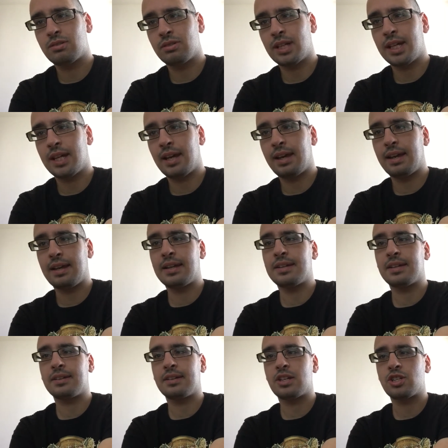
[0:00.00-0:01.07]
to the
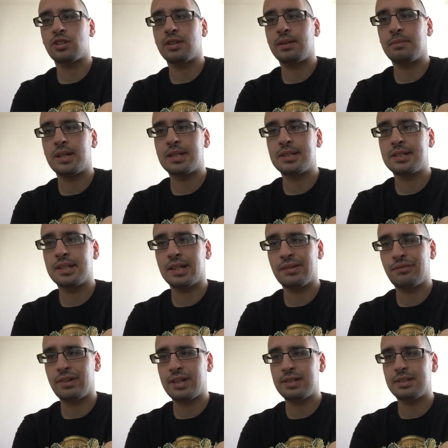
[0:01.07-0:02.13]
International Monetary
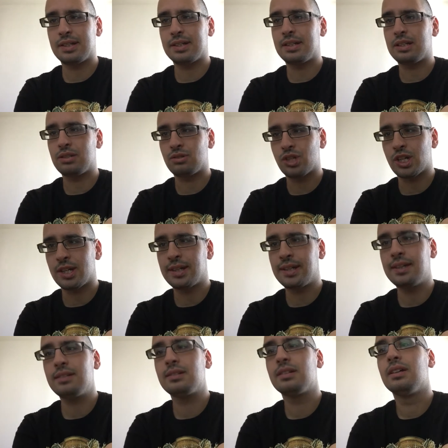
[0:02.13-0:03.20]
Fund. I need to check
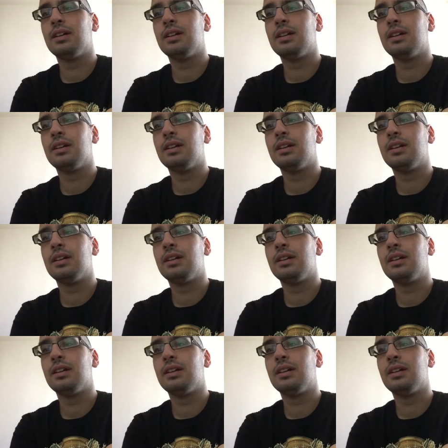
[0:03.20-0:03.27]
it.